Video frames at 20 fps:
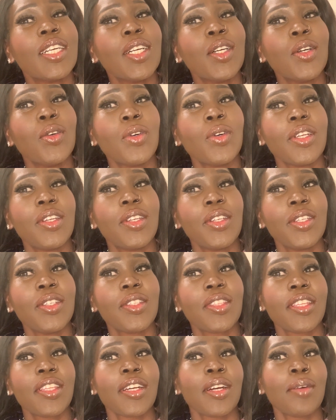what do you
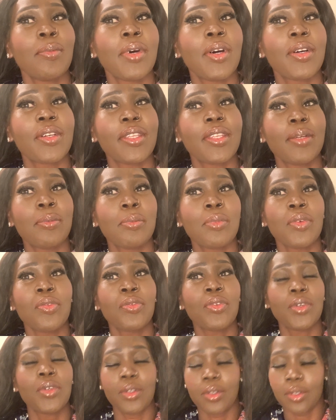think about number
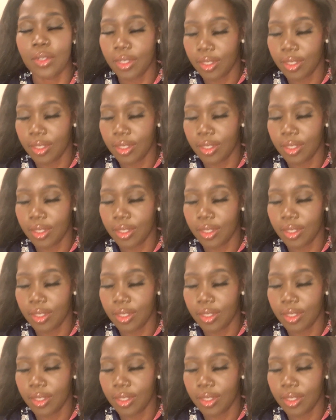4?